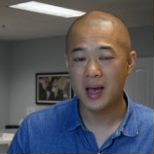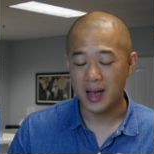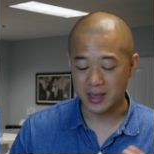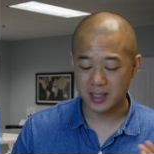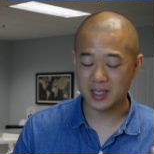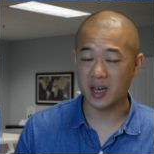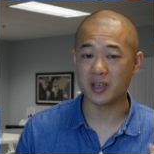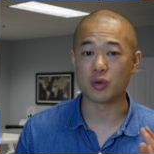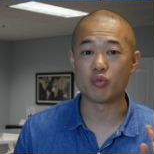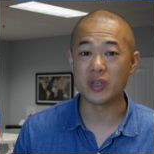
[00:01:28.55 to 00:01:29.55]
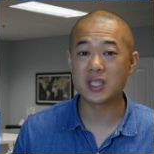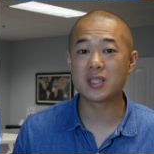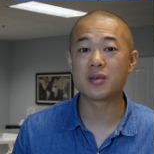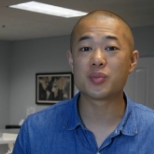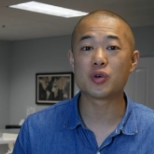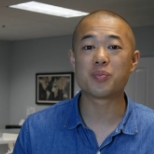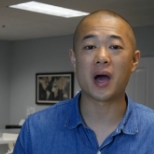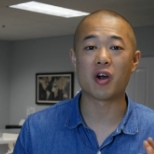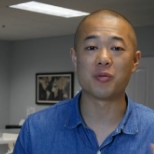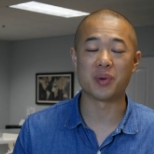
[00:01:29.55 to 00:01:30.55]
and it's got a reasonable
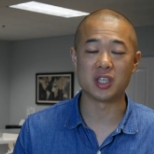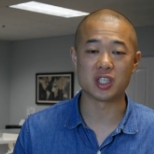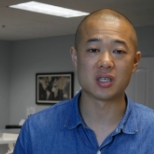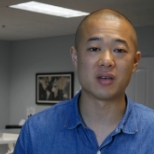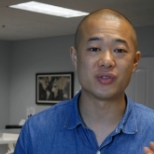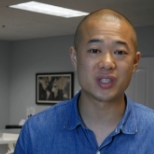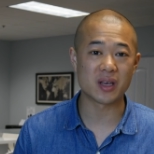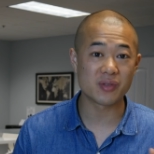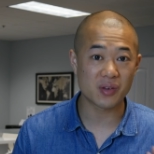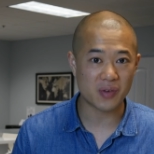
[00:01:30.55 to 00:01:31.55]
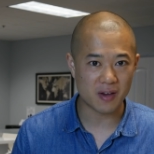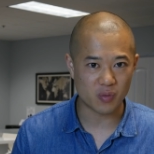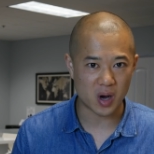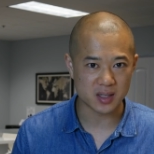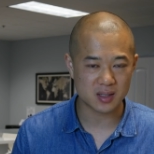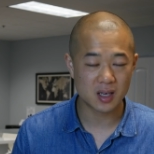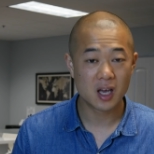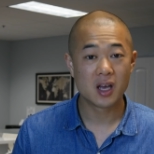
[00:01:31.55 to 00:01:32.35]
power budget of 75 watts